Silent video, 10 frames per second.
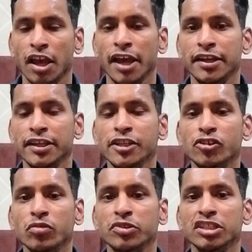and
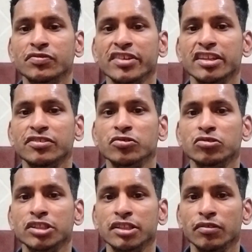each of these ways
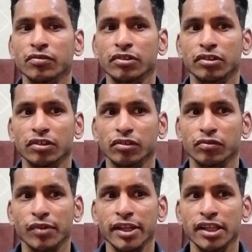used in
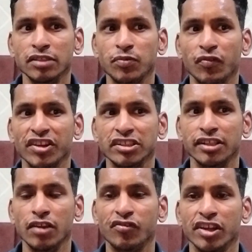the various
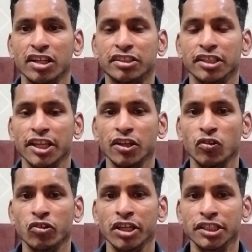professional fields
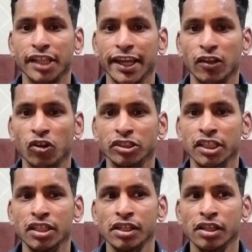including
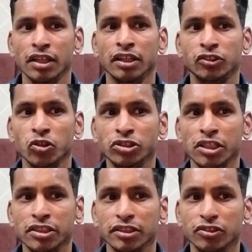psychology,
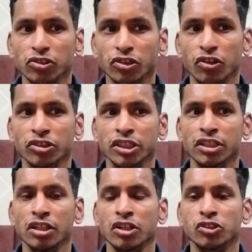
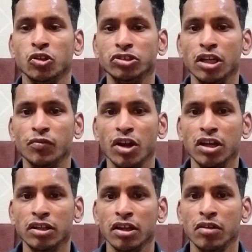sociology, social
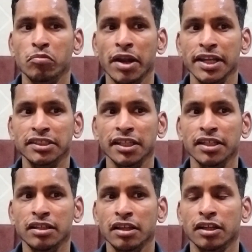work,
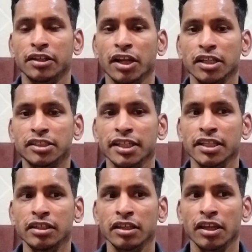medicine,
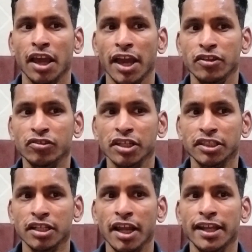nursing,
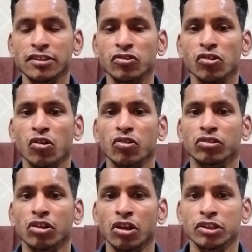education and so
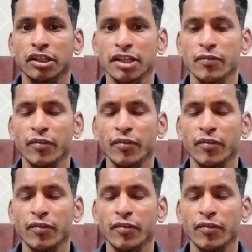on. The